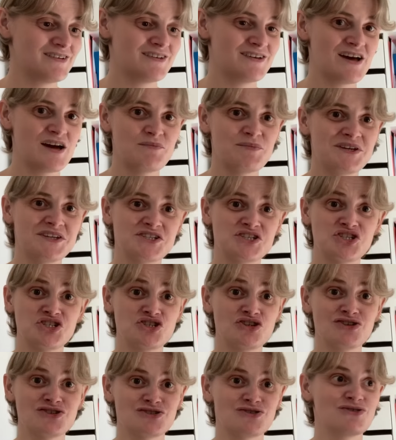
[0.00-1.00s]
I mean, she
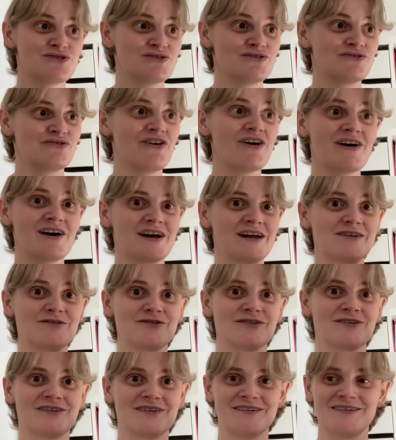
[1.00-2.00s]
just turned 5.
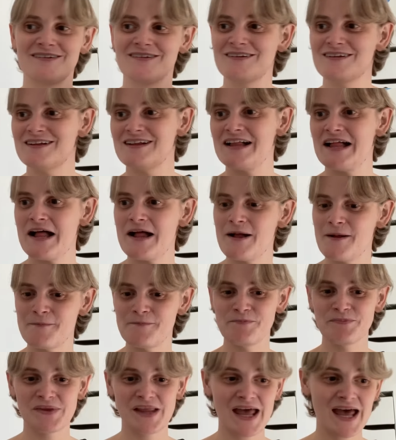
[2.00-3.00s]

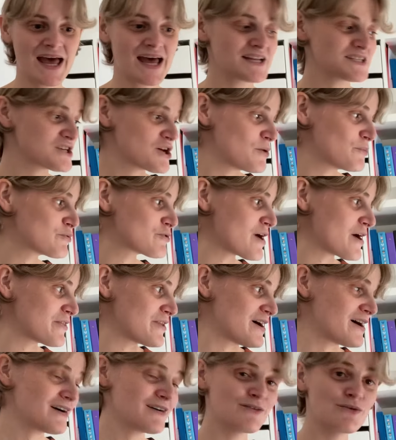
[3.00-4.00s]
And her
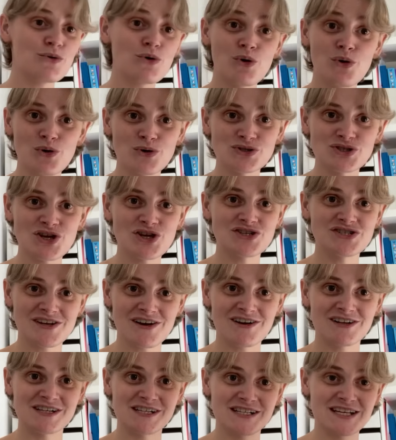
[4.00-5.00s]
brother also
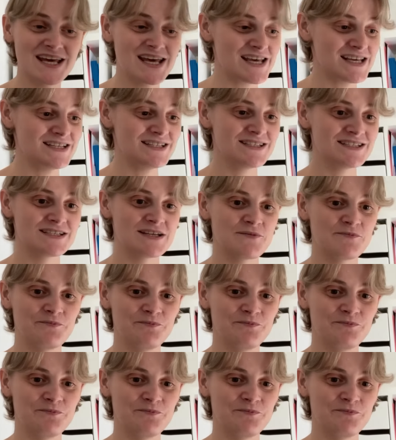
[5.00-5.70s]
started his.